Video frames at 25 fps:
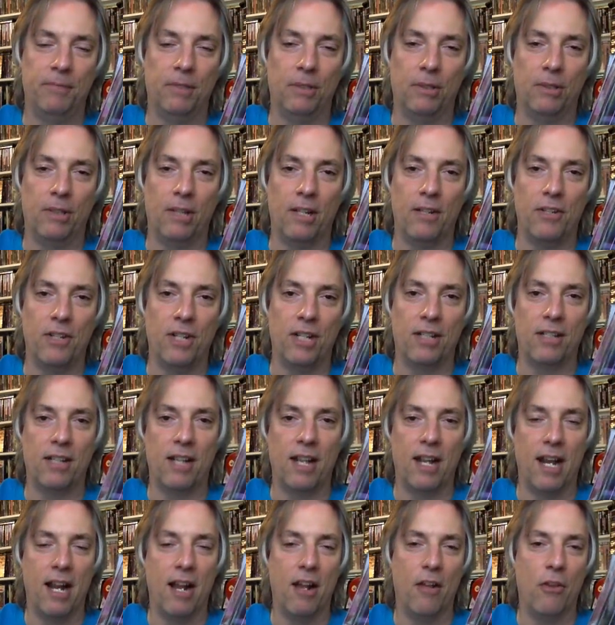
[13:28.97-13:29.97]
Okay, so that's
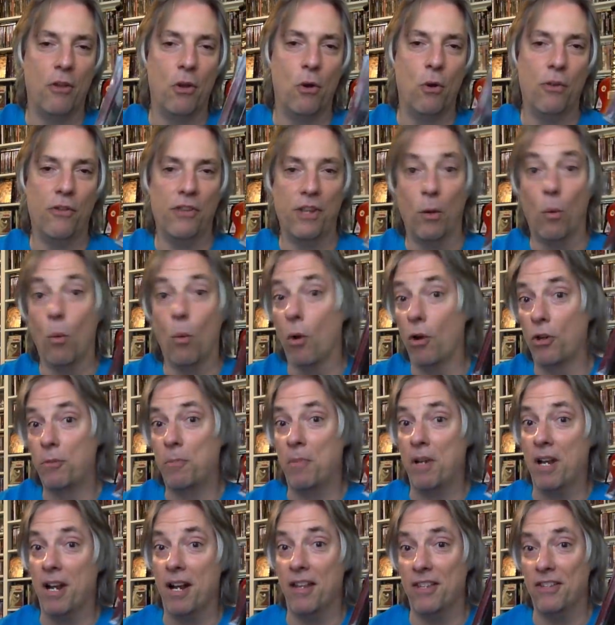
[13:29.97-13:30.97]
kind of how the whole thing works
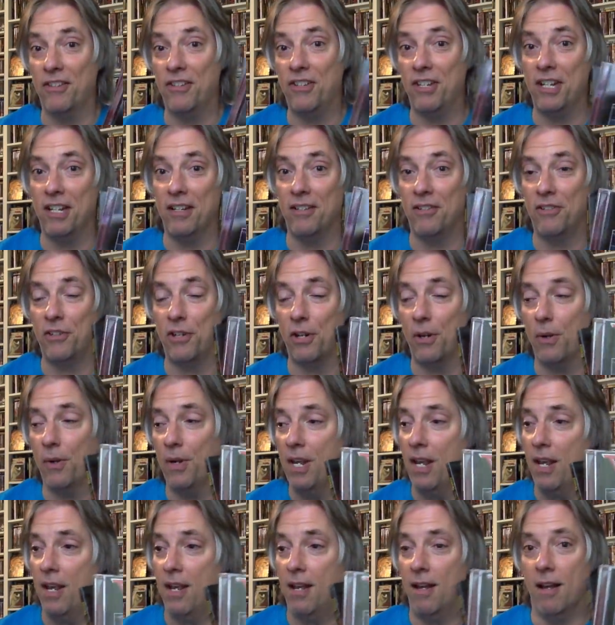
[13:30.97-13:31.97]
behind the scenes. So
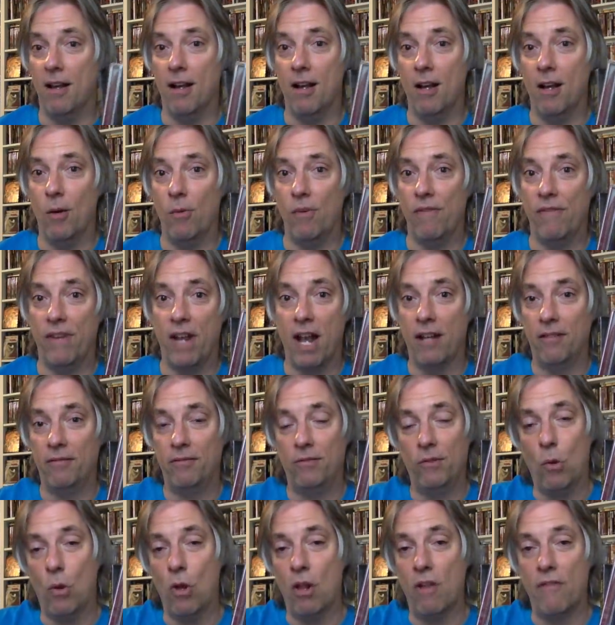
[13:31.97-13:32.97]
uh, we've got
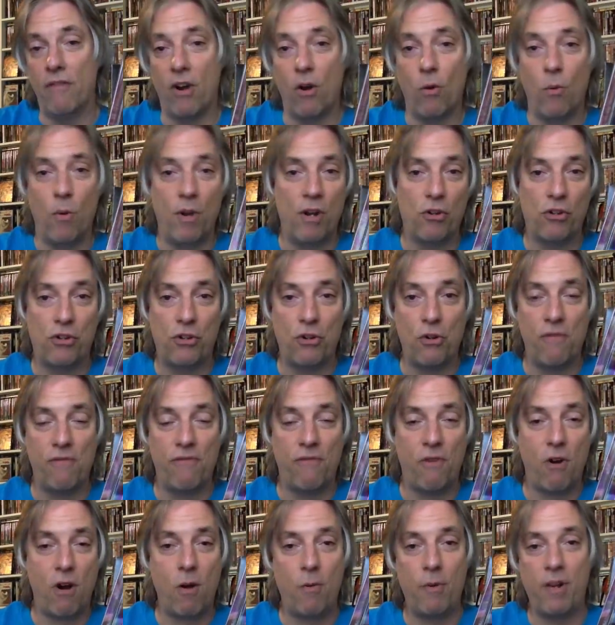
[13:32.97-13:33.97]
all of our winners so
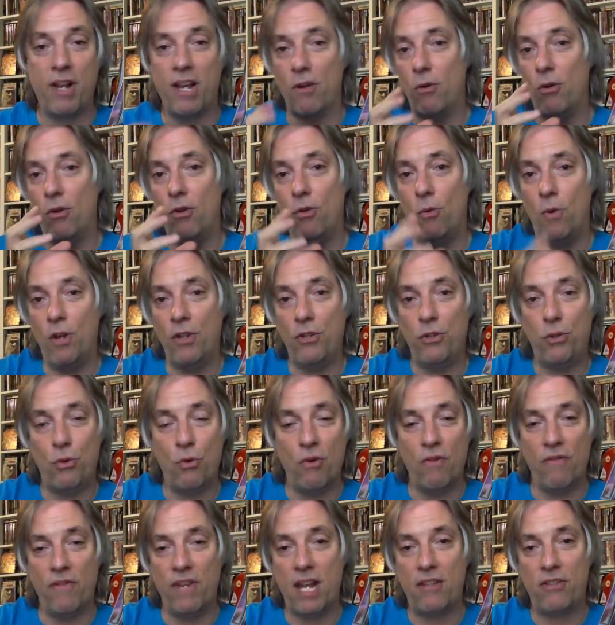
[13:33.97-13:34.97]
far. We got all the ones
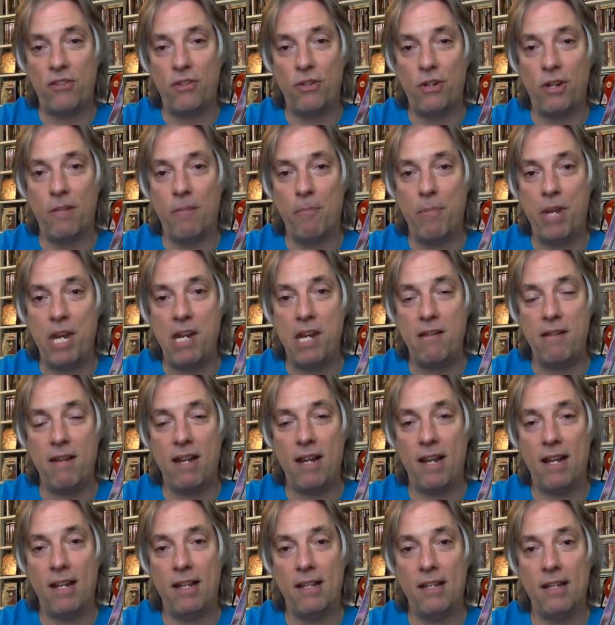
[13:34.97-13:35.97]
who have yet to compete,
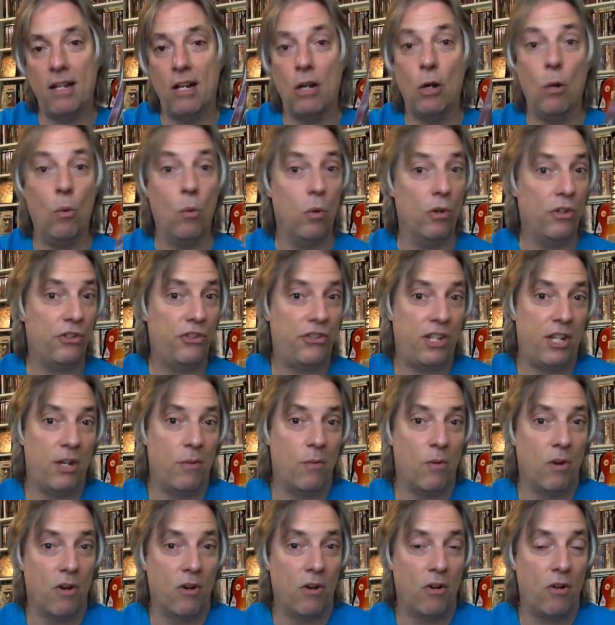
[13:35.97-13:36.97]
and uh, we'll see
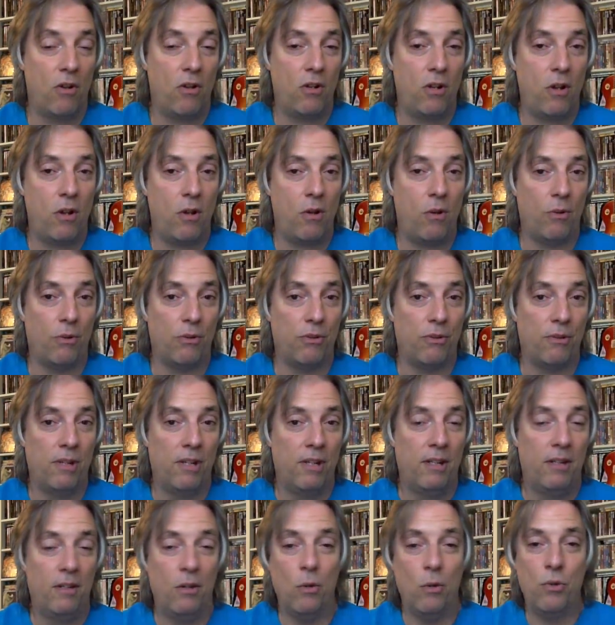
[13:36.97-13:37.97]
where it all goes.
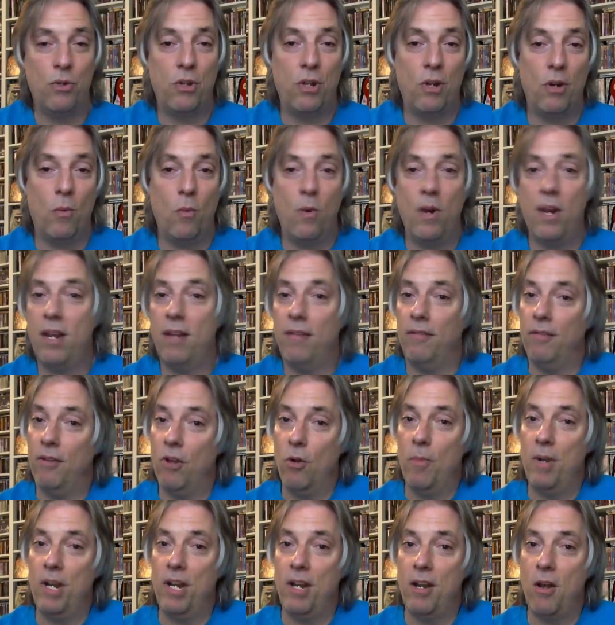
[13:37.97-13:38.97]
Who's going to win?
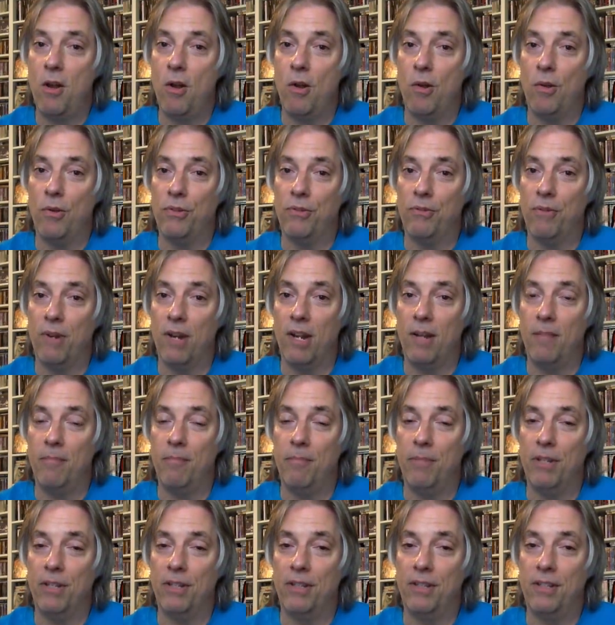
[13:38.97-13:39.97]
Nobody knows, right?
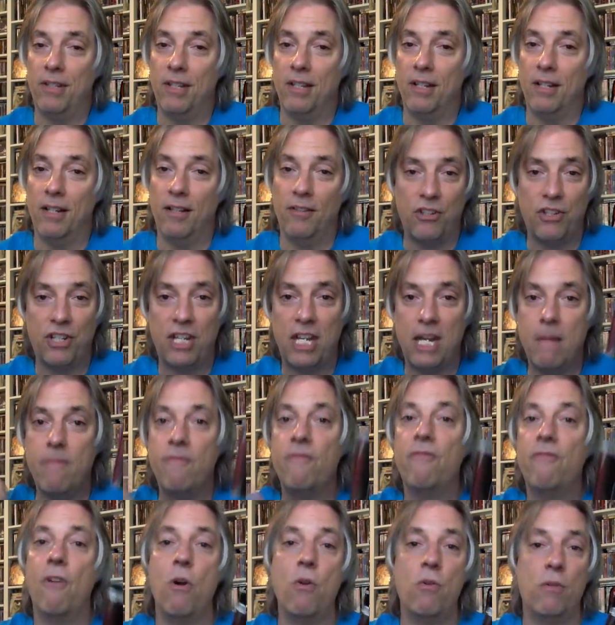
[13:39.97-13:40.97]
But uh, just keep
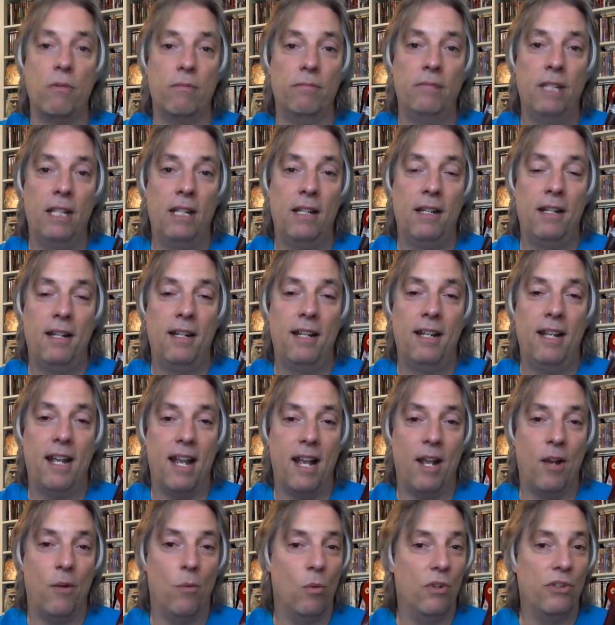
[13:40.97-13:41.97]
voting,
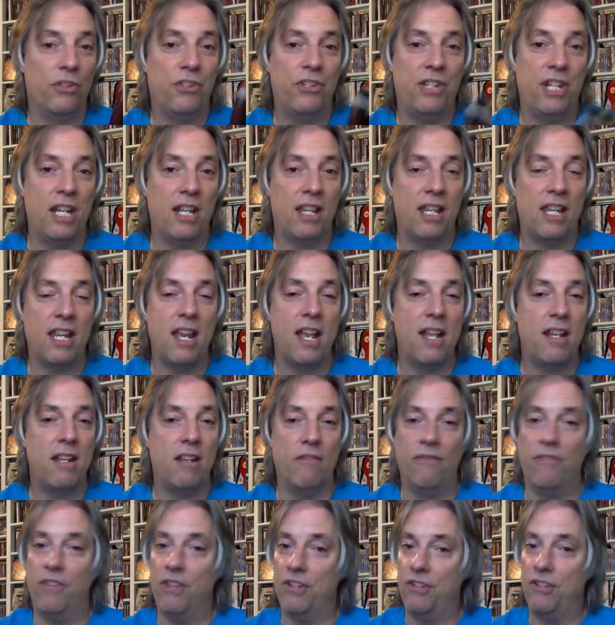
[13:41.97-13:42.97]
and we'll see at the end
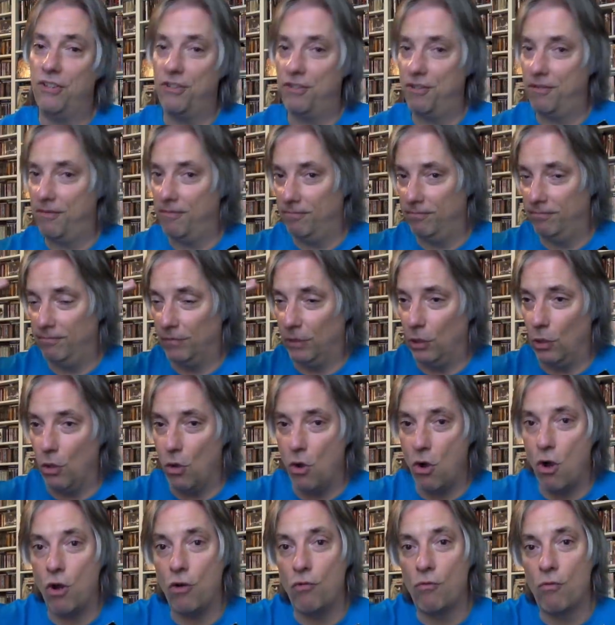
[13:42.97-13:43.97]
of this
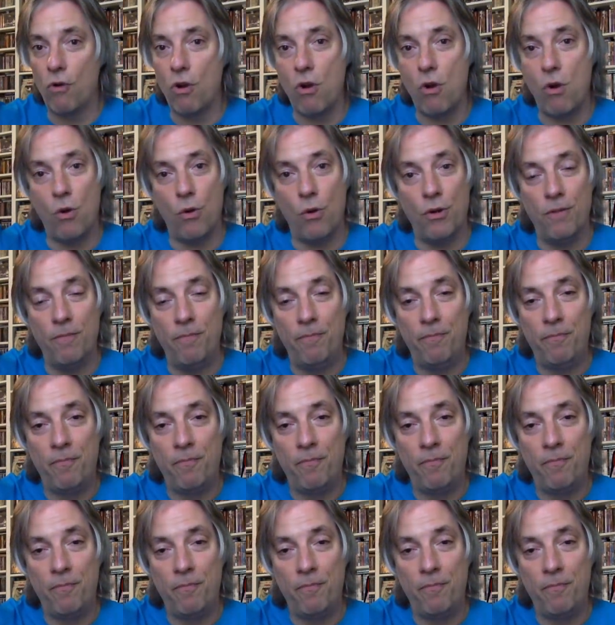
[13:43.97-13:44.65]
long road,